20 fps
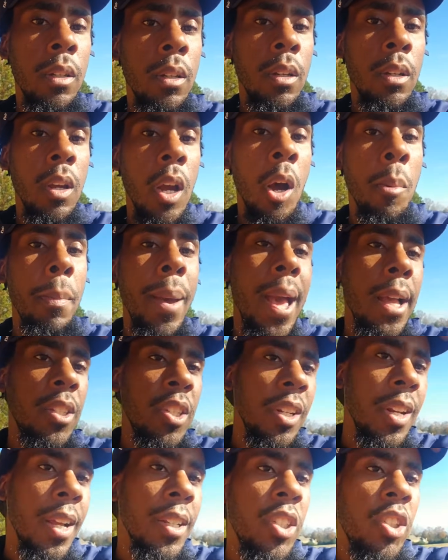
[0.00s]
Imagine
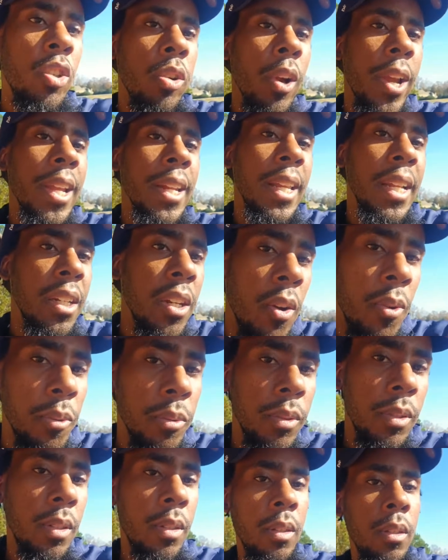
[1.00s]
us trading
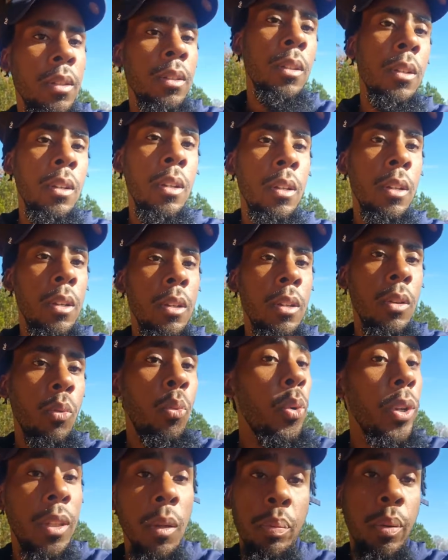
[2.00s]
notes with
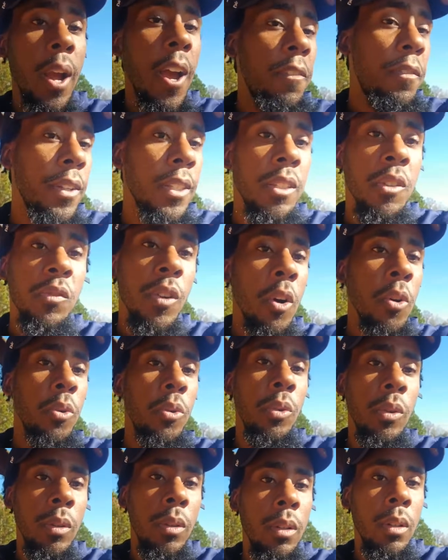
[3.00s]
the prophets of old,
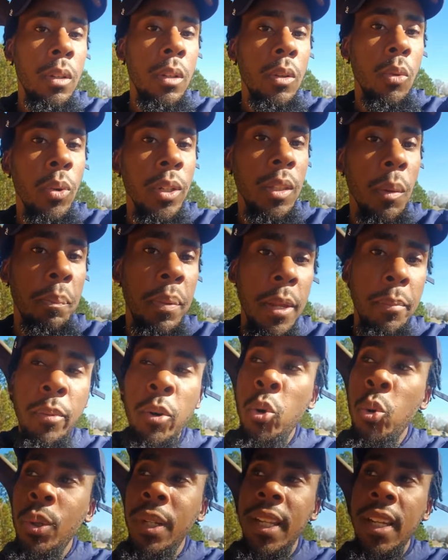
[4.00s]
with the people
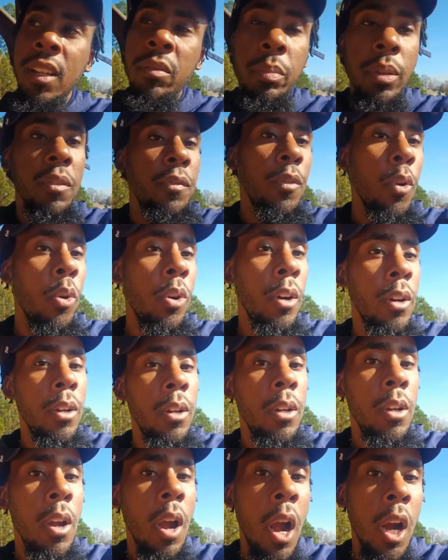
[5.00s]
who lived before,
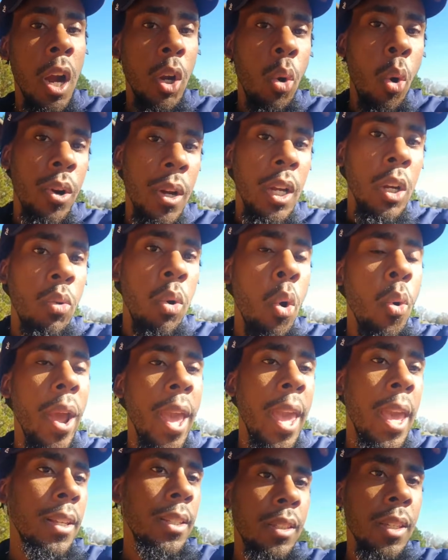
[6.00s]
our quote unquote
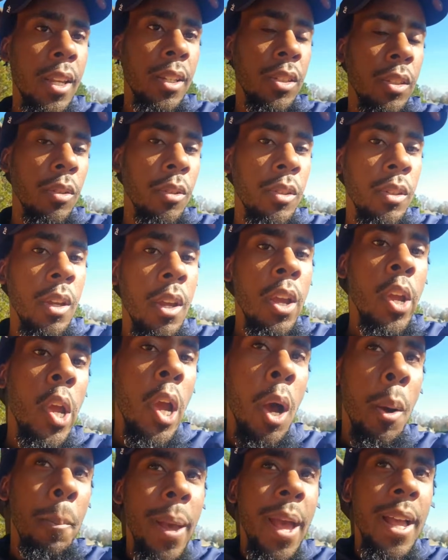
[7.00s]
ancestors.
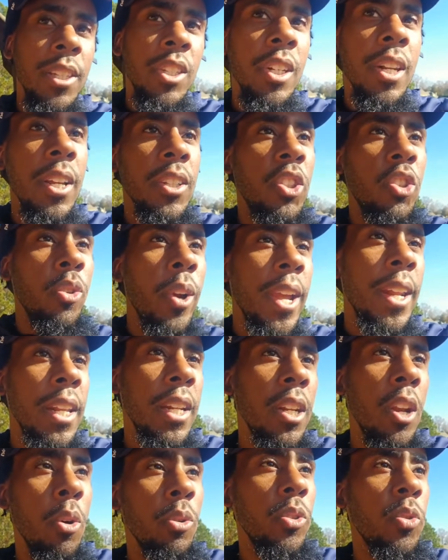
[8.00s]
Imagine us trading
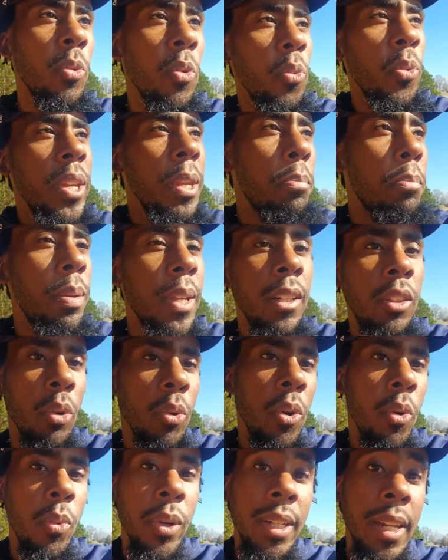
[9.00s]
notes, what we've been through
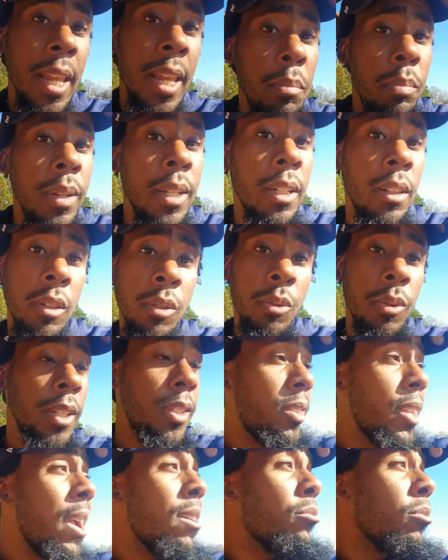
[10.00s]
and what they've been through. Is
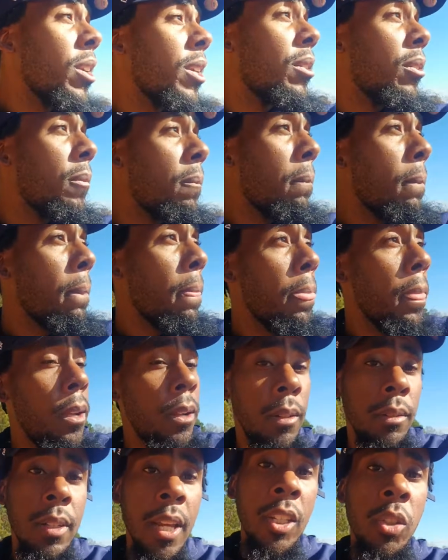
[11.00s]
that real?
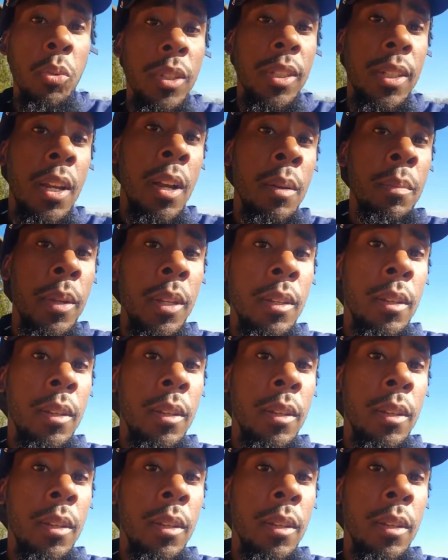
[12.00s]
That's what's coming.